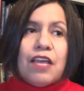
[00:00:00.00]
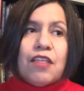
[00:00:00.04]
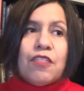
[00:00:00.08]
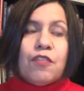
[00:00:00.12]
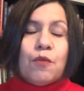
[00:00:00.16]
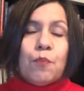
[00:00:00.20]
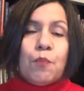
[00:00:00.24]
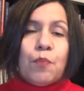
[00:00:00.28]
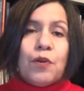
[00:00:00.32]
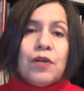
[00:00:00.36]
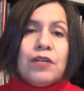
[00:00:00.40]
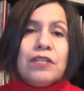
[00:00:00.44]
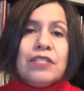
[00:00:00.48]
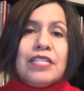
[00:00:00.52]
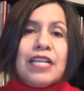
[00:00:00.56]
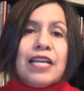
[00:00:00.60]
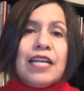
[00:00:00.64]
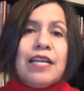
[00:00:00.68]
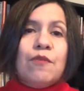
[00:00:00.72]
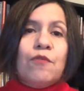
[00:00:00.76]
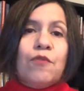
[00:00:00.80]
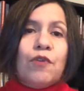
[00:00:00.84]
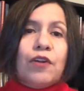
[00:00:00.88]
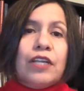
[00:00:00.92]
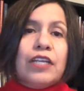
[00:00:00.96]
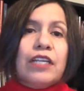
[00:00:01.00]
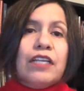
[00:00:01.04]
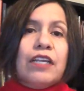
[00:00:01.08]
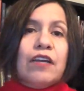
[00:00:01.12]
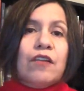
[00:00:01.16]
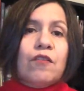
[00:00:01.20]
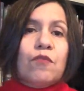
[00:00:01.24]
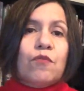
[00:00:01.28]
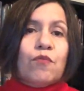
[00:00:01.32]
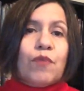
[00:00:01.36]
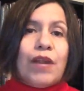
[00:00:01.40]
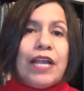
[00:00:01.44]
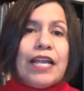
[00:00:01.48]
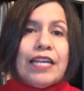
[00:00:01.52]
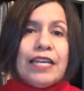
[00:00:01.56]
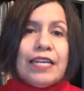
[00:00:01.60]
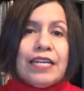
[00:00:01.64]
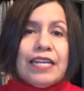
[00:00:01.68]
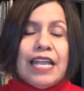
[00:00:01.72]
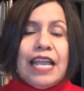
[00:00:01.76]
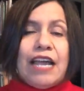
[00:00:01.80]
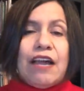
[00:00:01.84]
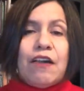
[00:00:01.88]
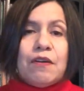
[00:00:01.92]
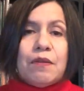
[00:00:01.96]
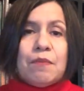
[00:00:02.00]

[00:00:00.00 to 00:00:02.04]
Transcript: The books I am working on right now